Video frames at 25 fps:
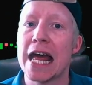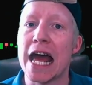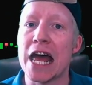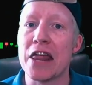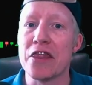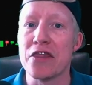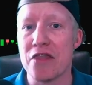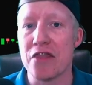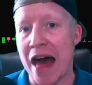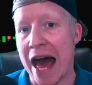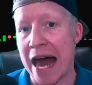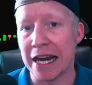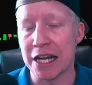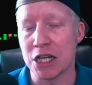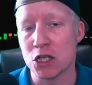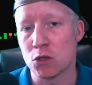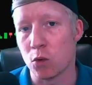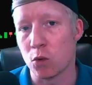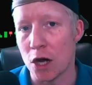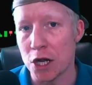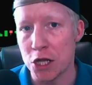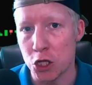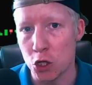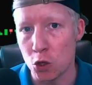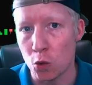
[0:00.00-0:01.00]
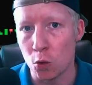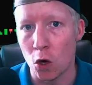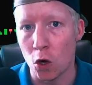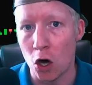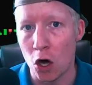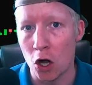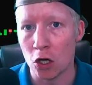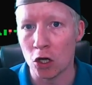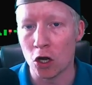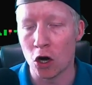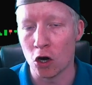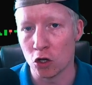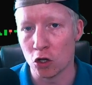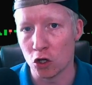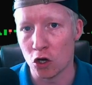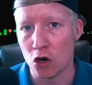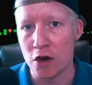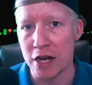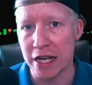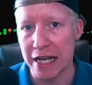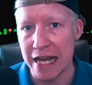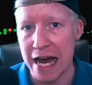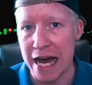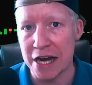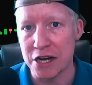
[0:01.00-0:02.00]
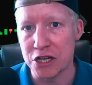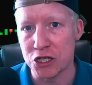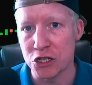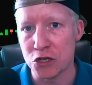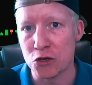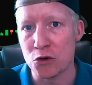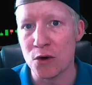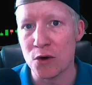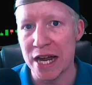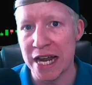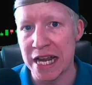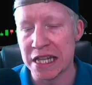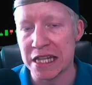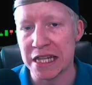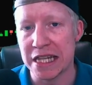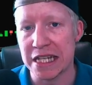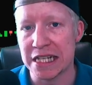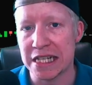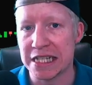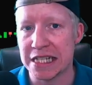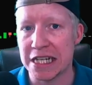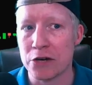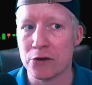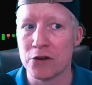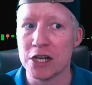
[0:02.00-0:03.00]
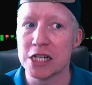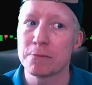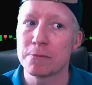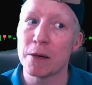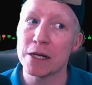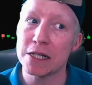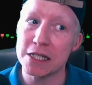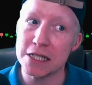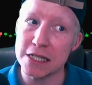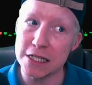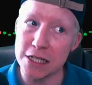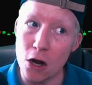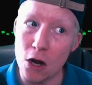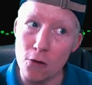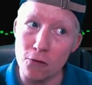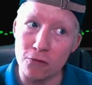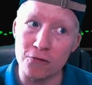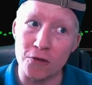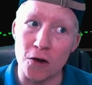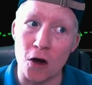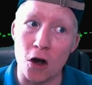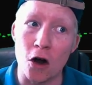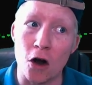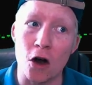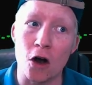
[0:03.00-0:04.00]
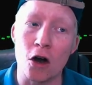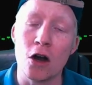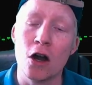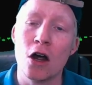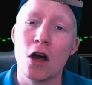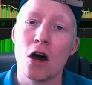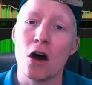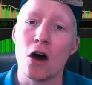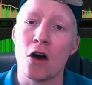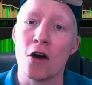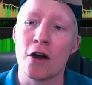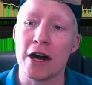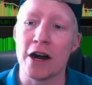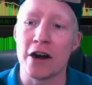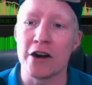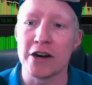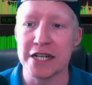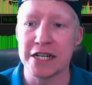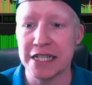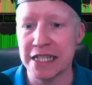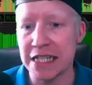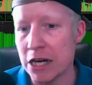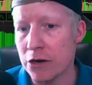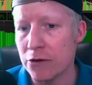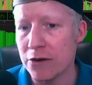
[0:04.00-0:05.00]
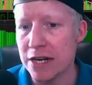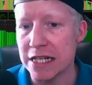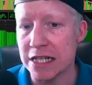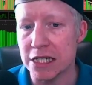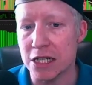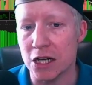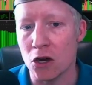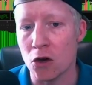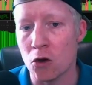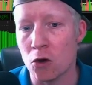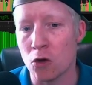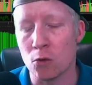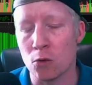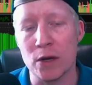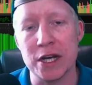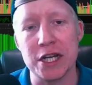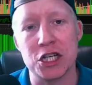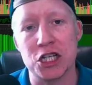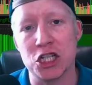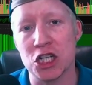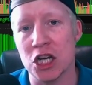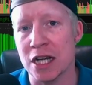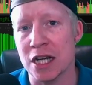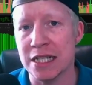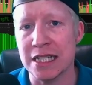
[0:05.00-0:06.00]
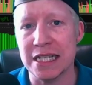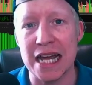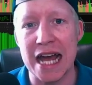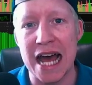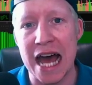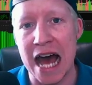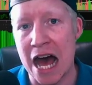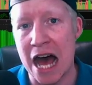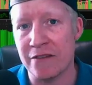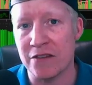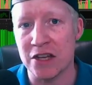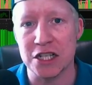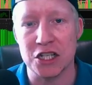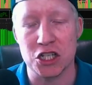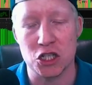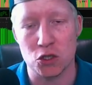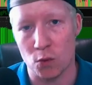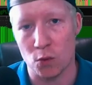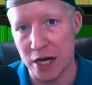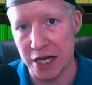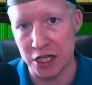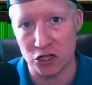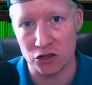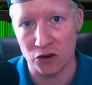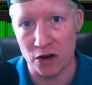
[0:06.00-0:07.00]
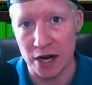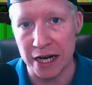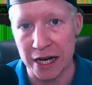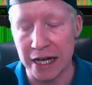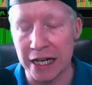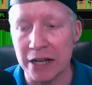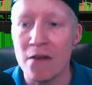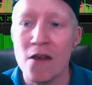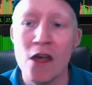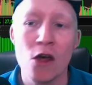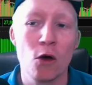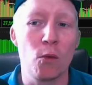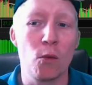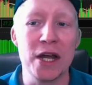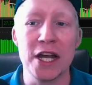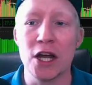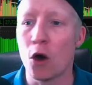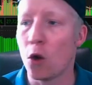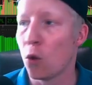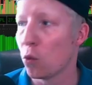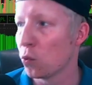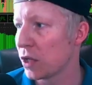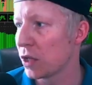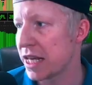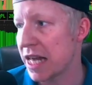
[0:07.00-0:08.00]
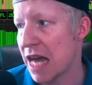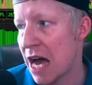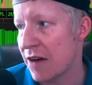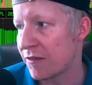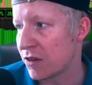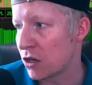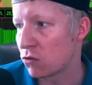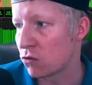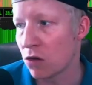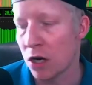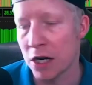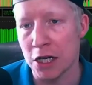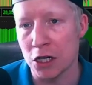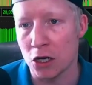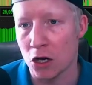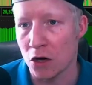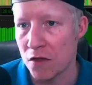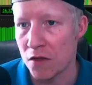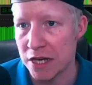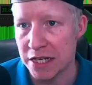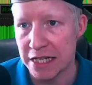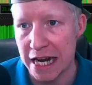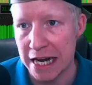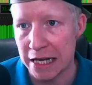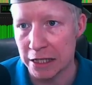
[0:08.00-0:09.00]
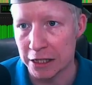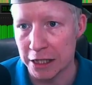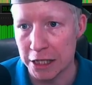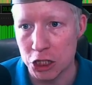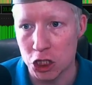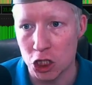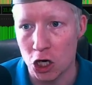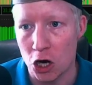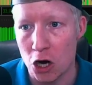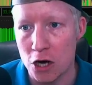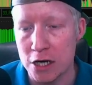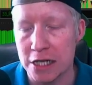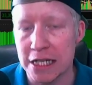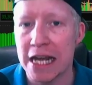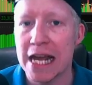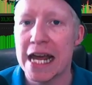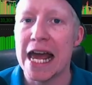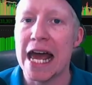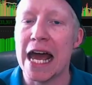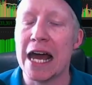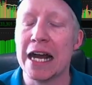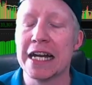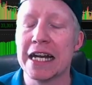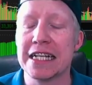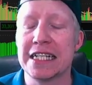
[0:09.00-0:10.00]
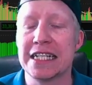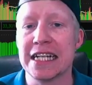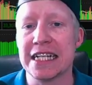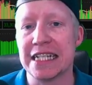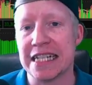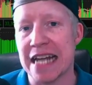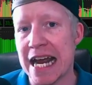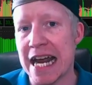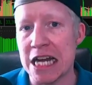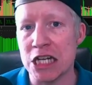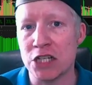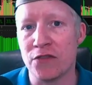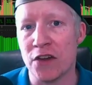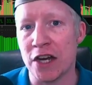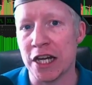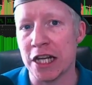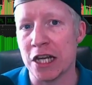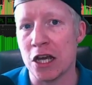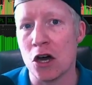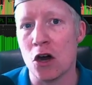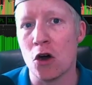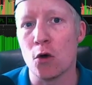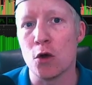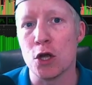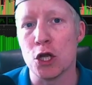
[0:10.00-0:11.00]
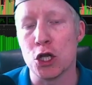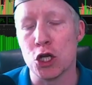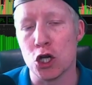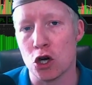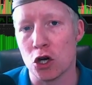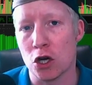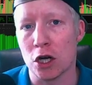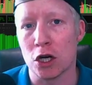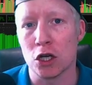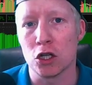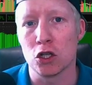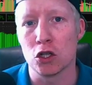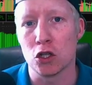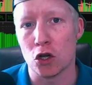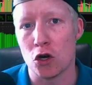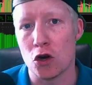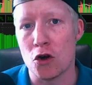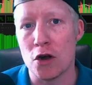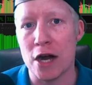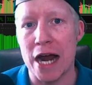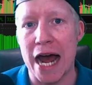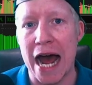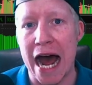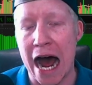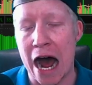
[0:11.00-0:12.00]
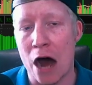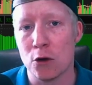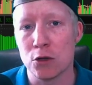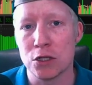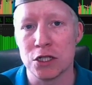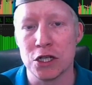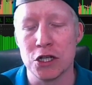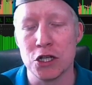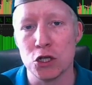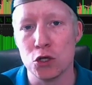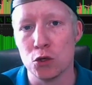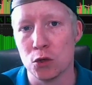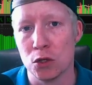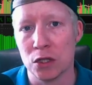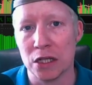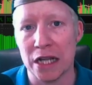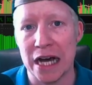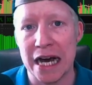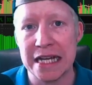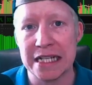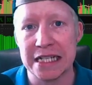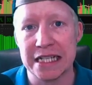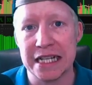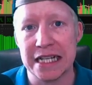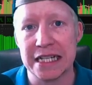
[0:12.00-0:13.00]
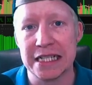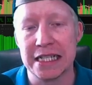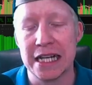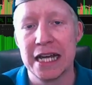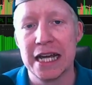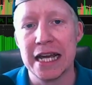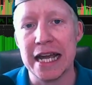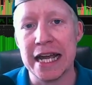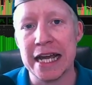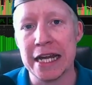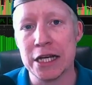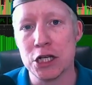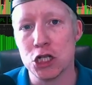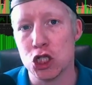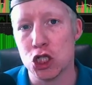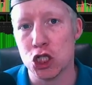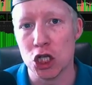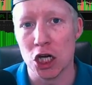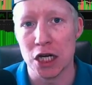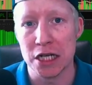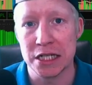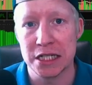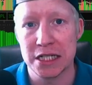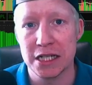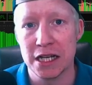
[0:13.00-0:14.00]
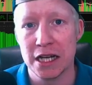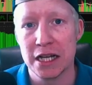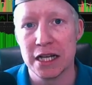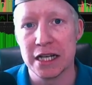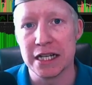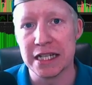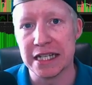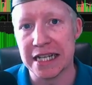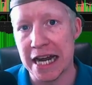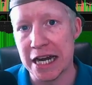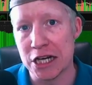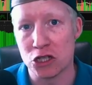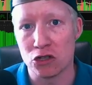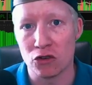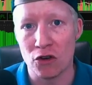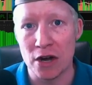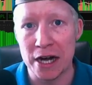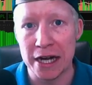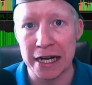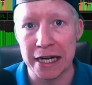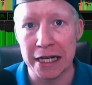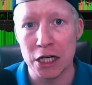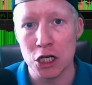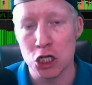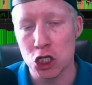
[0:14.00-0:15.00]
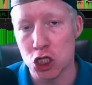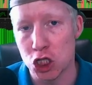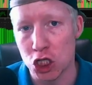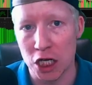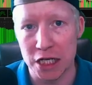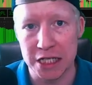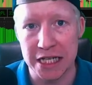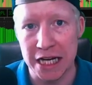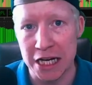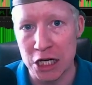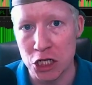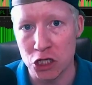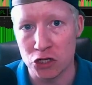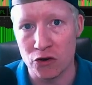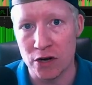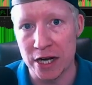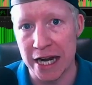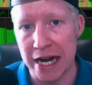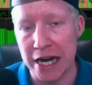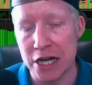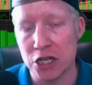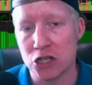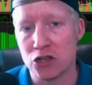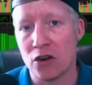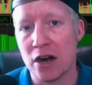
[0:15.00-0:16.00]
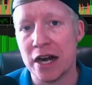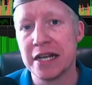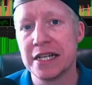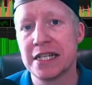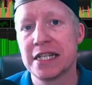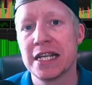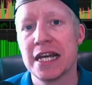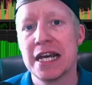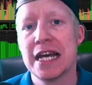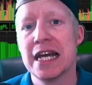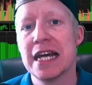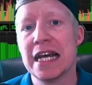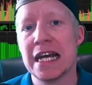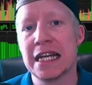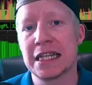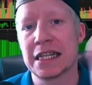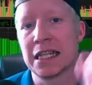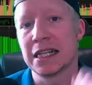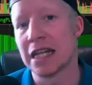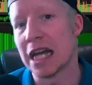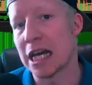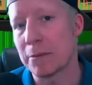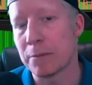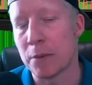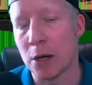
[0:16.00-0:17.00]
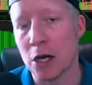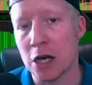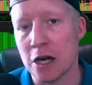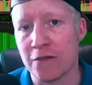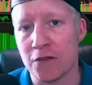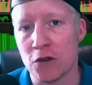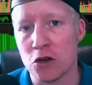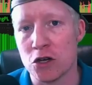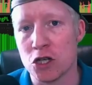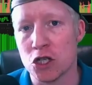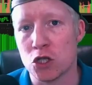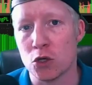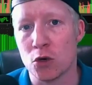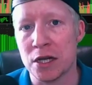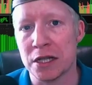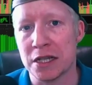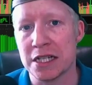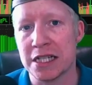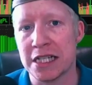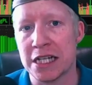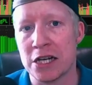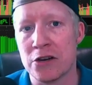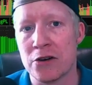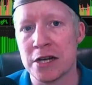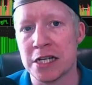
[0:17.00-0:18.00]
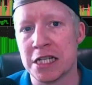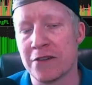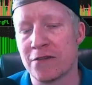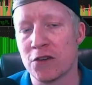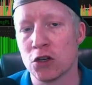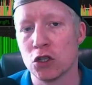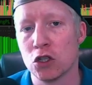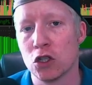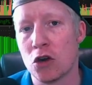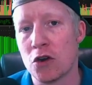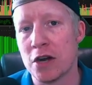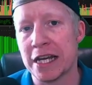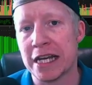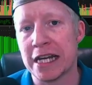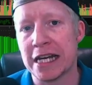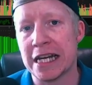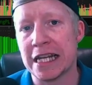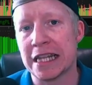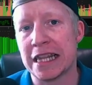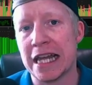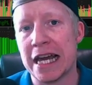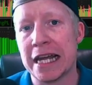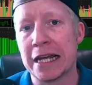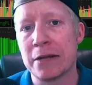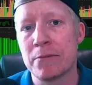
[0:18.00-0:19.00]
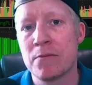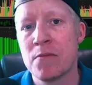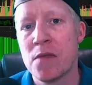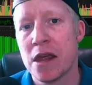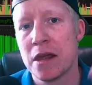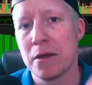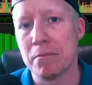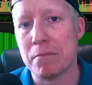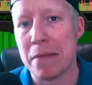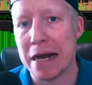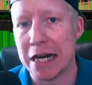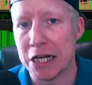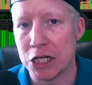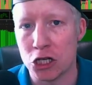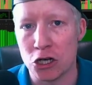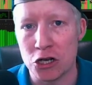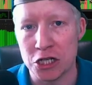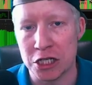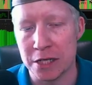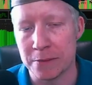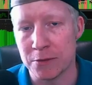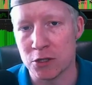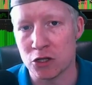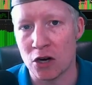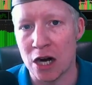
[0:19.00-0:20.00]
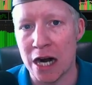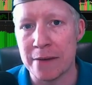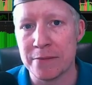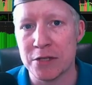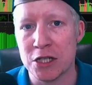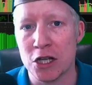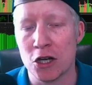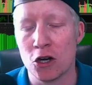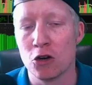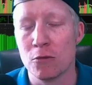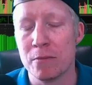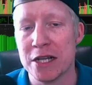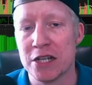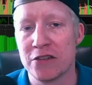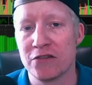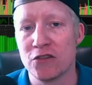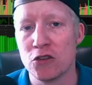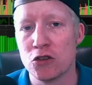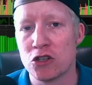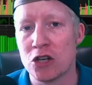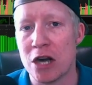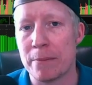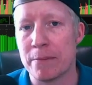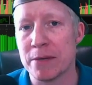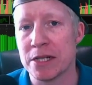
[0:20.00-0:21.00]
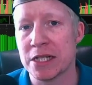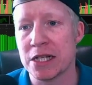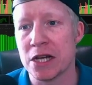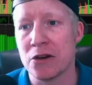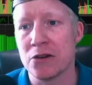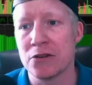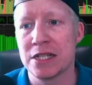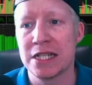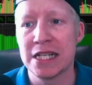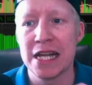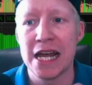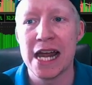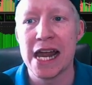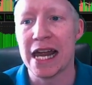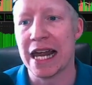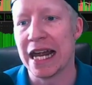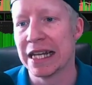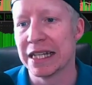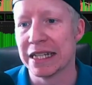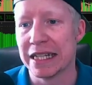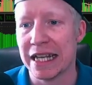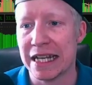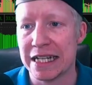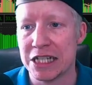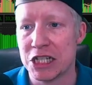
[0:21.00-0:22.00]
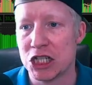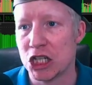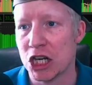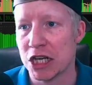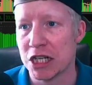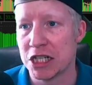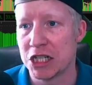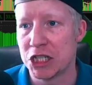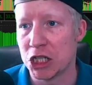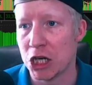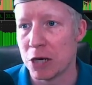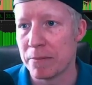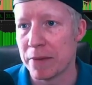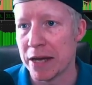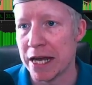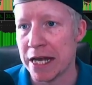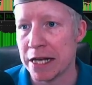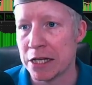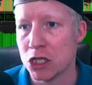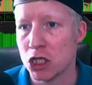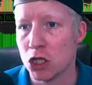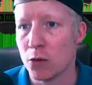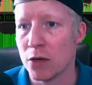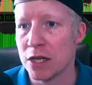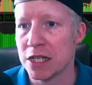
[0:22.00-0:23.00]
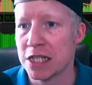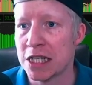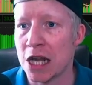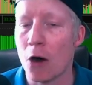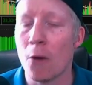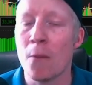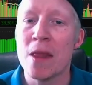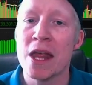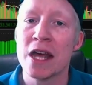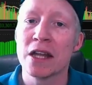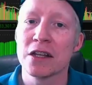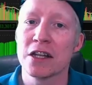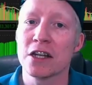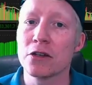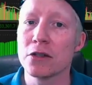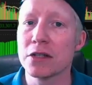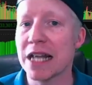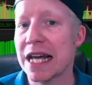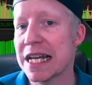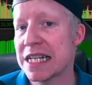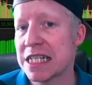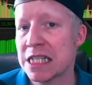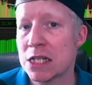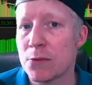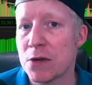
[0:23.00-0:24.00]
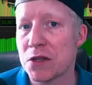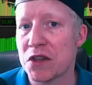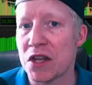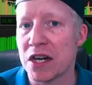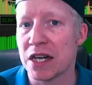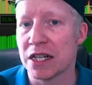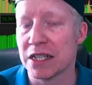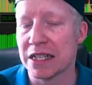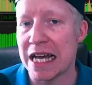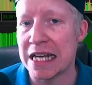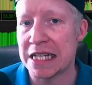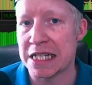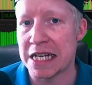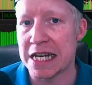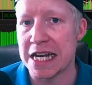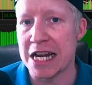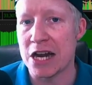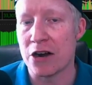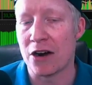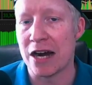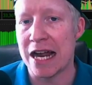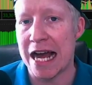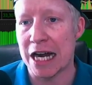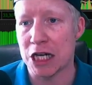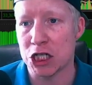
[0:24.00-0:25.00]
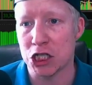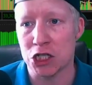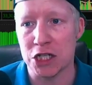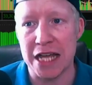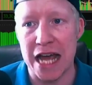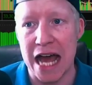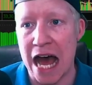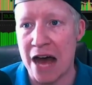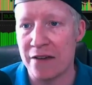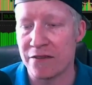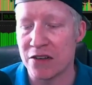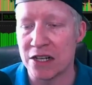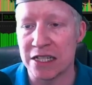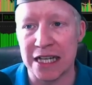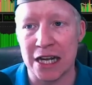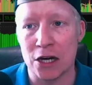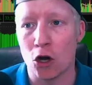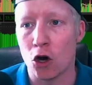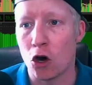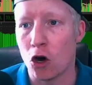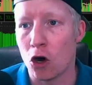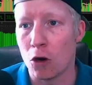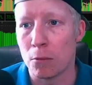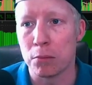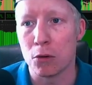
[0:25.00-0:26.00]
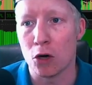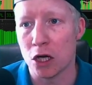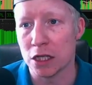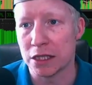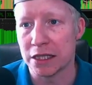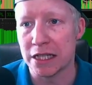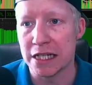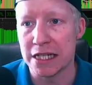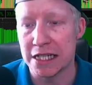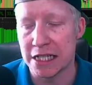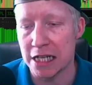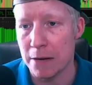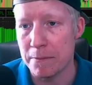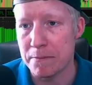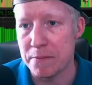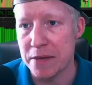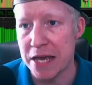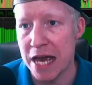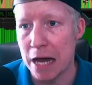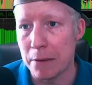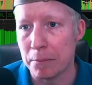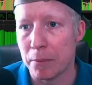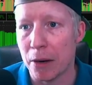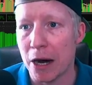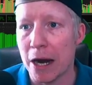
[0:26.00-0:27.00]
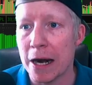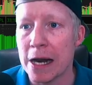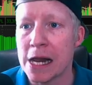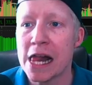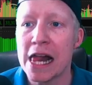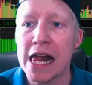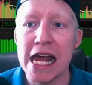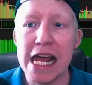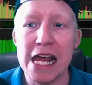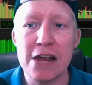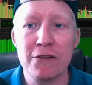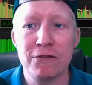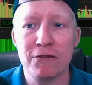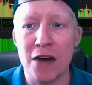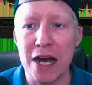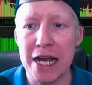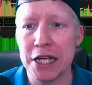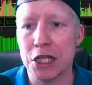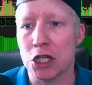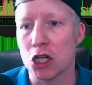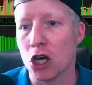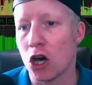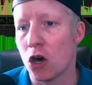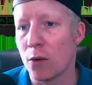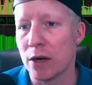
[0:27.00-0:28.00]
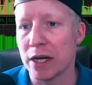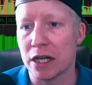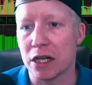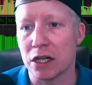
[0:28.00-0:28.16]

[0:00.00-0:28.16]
And that is what you all are learning how to do in this series. But so far on our series code, we just have it swing trading. We only have it running on the daily chart. And in today's video, you're going to learn how to utilize it in just day trading, just intraday trades. Hit the like button if you're enjoying the series. If you're learning anything, make sure you subscribe so you don't miss future episodes. And let's just jump into it. So, little lesson within a lesson here. I actually haven't at all brought this up yet, but if I go